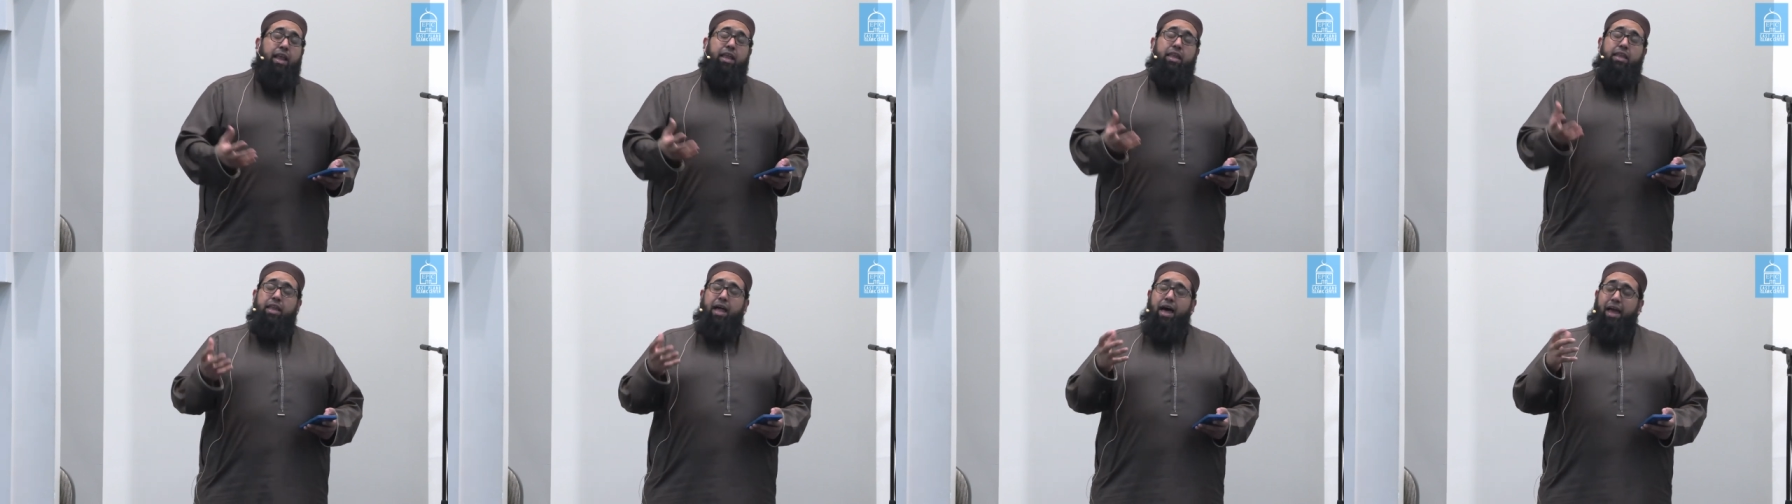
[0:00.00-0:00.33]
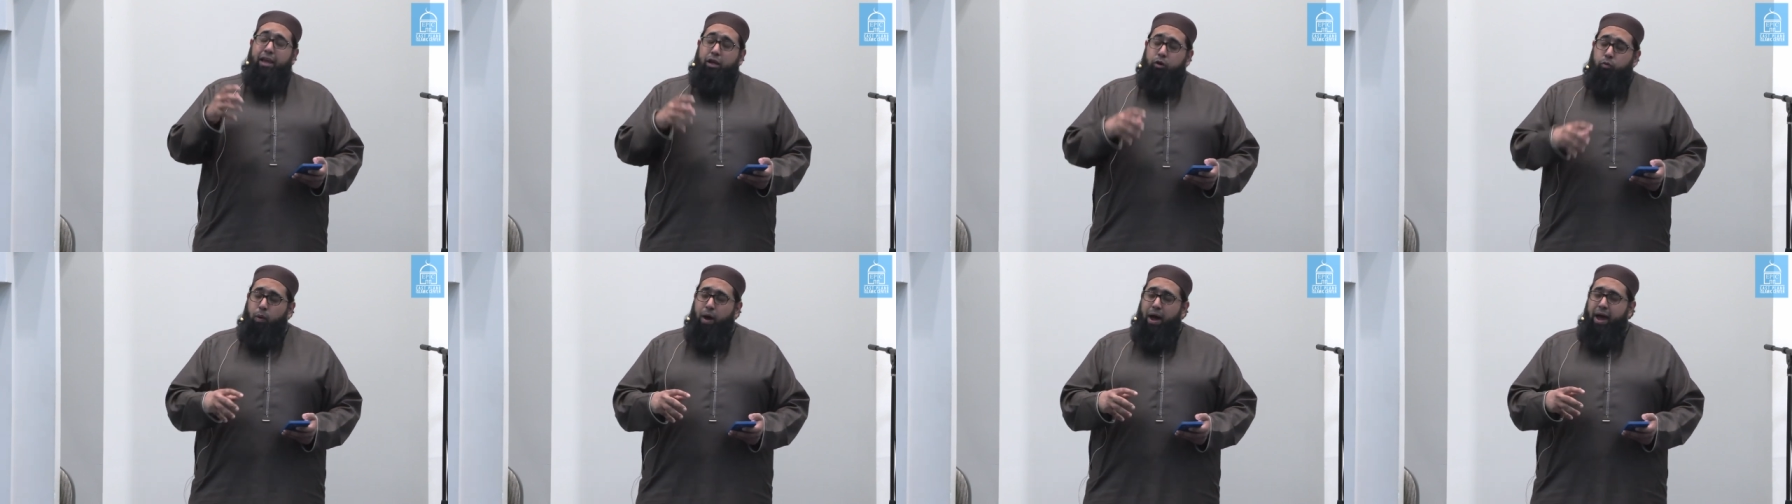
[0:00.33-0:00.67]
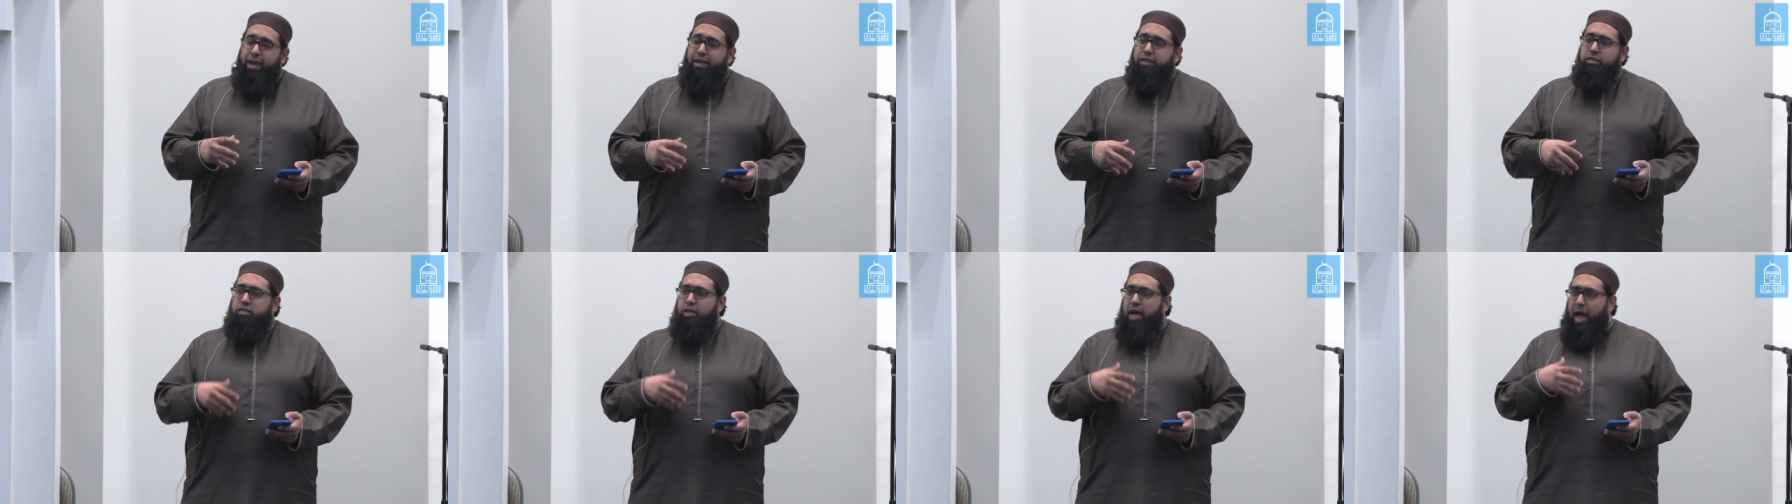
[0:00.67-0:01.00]

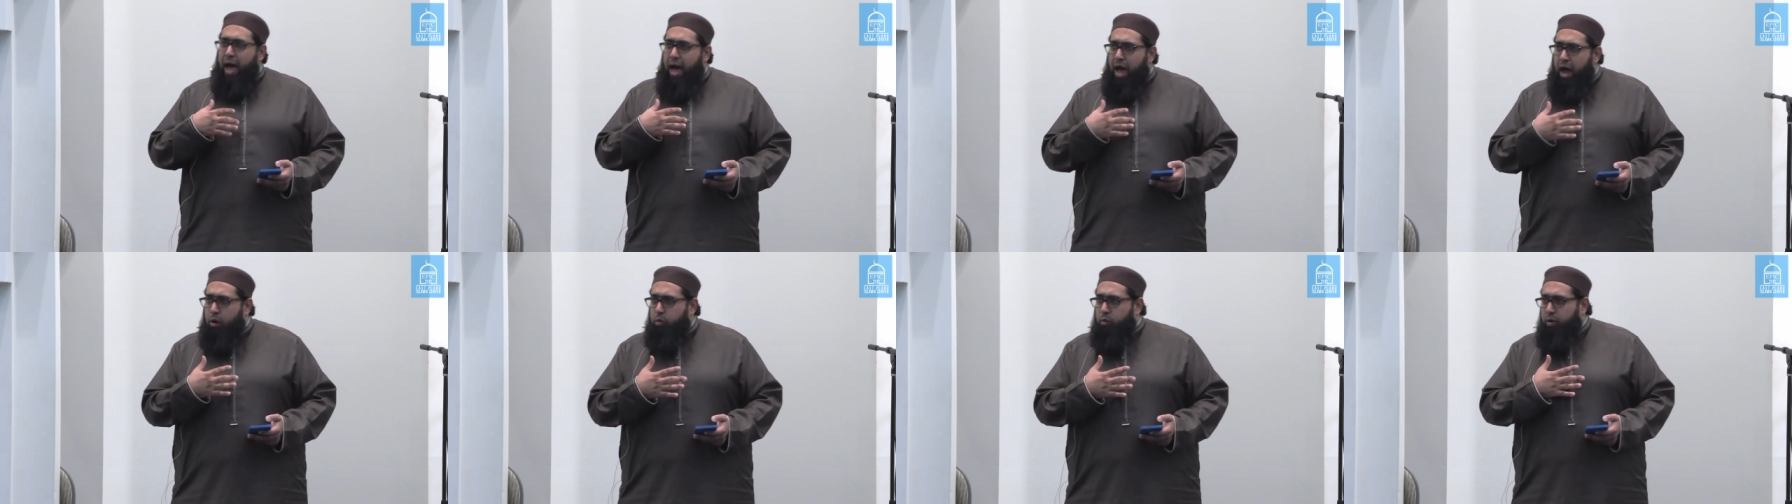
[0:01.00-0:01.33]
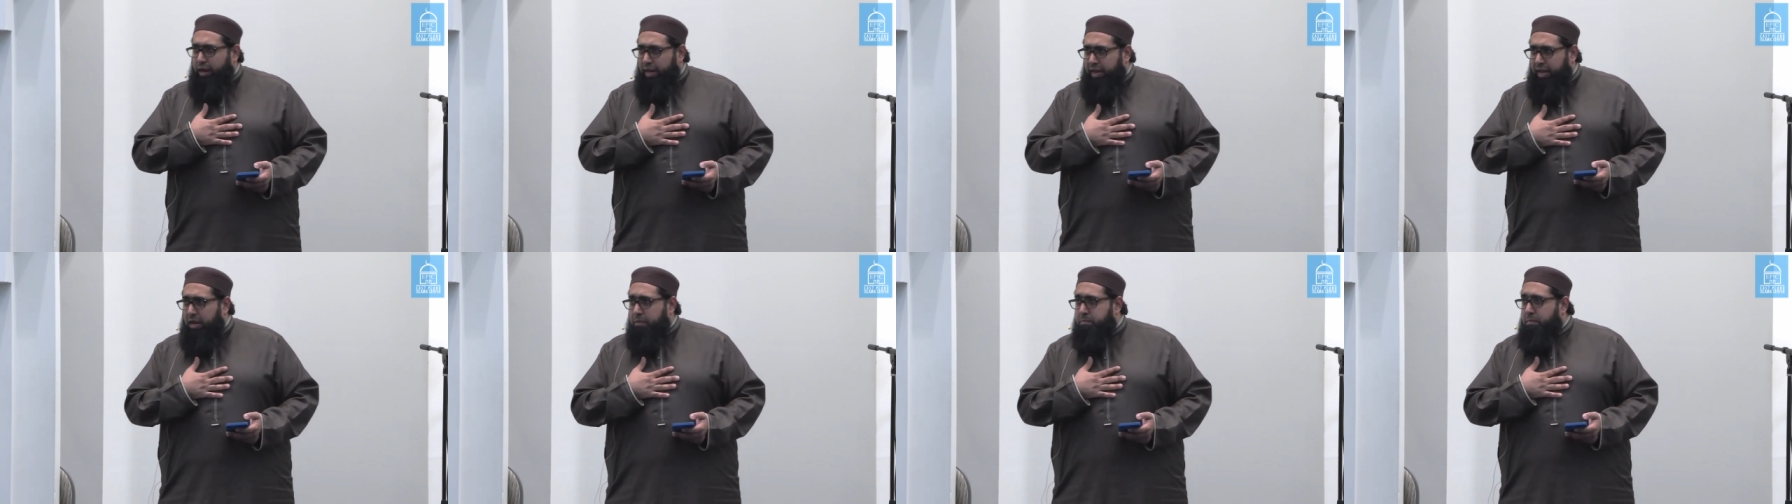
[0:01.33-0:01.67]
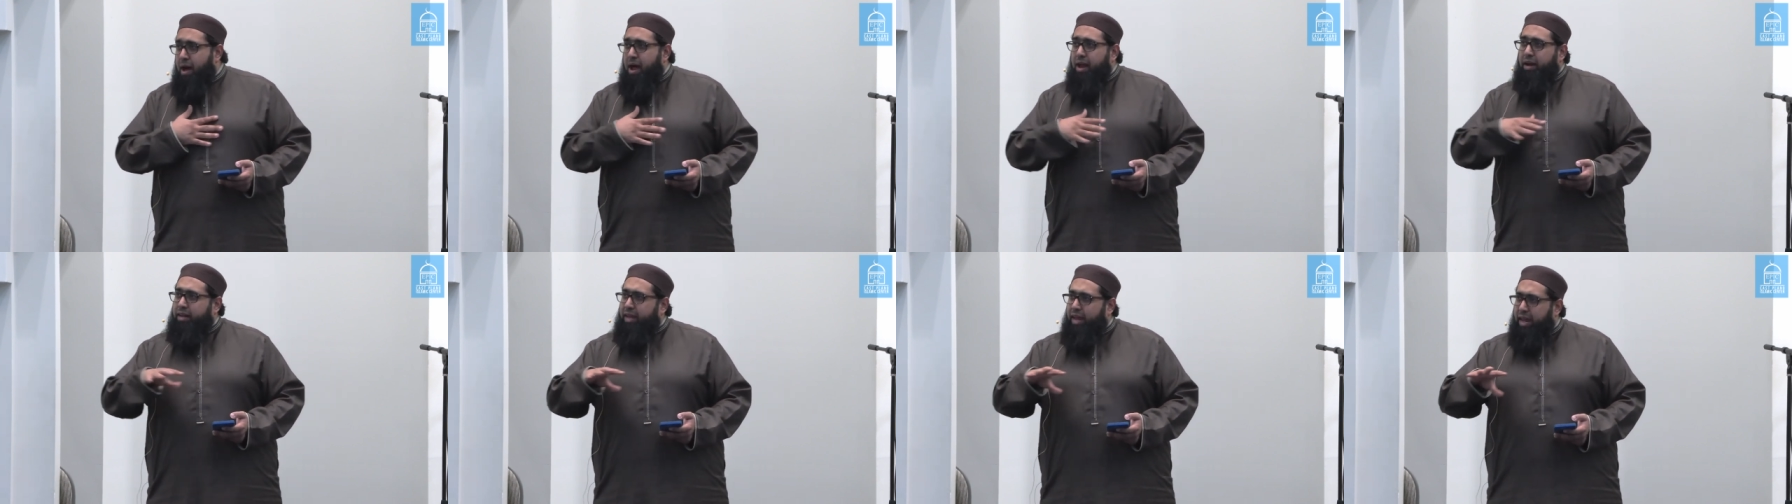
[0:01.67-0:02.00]
Likewise, our
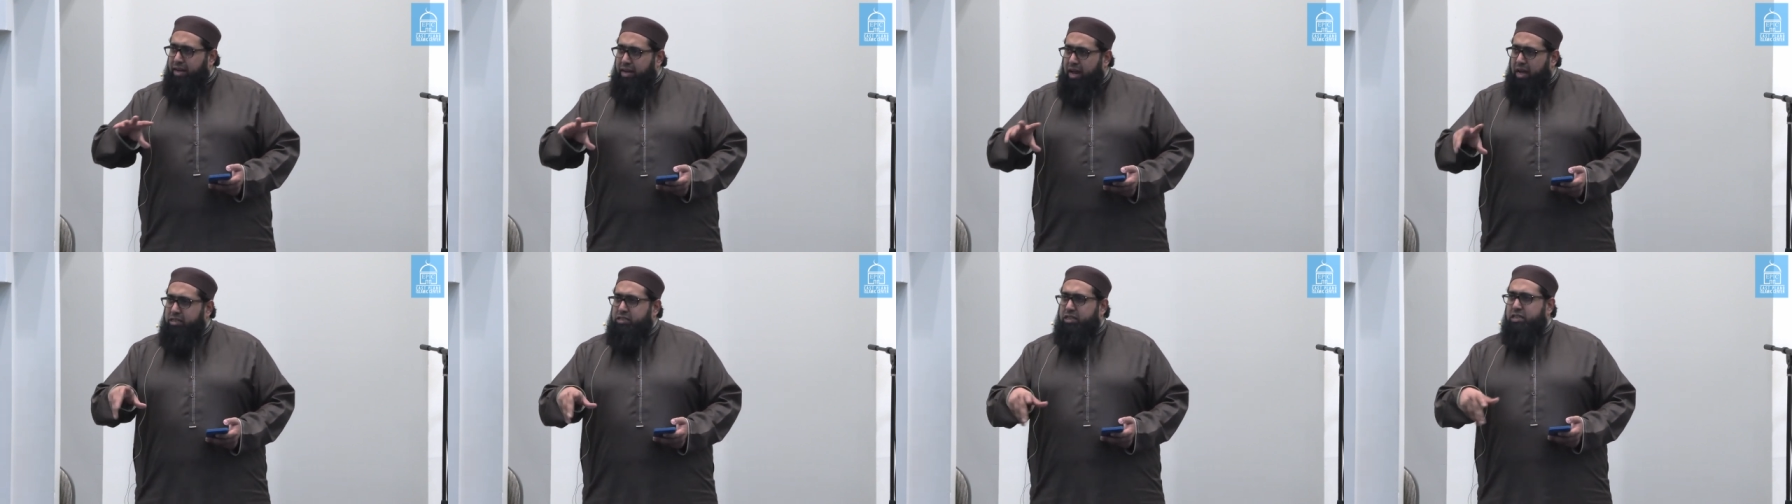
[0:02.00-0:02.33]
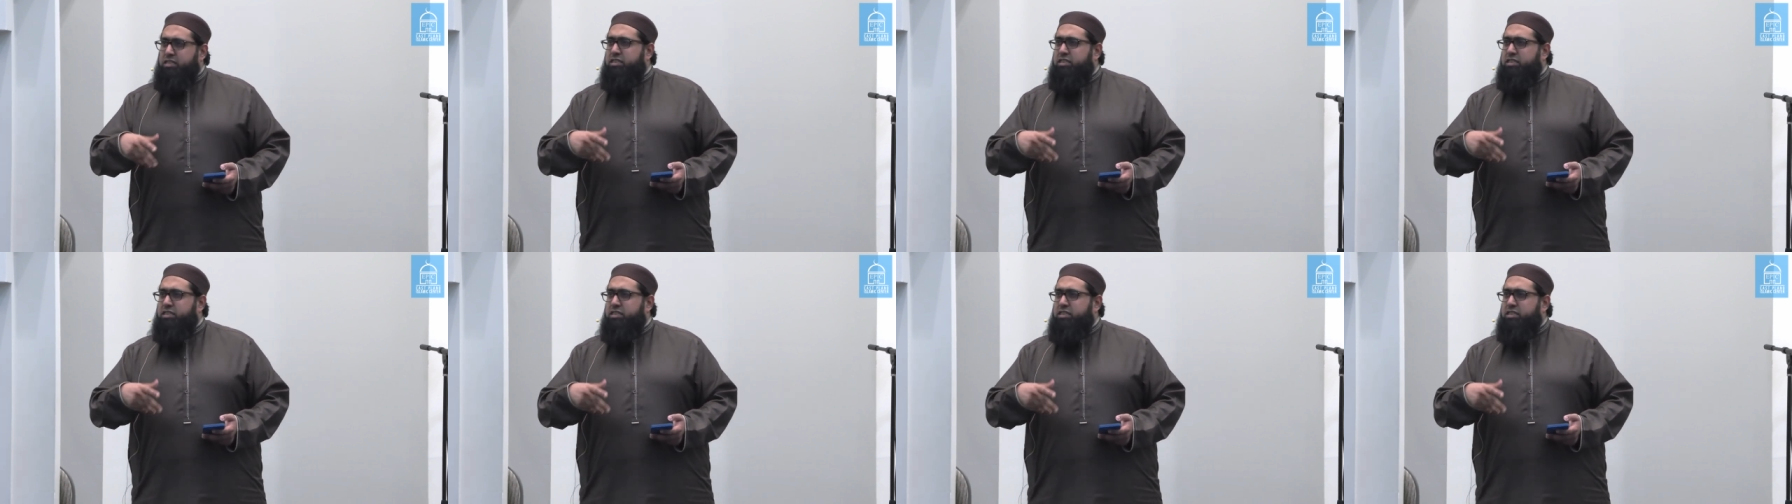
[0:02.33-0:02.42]
iman cannot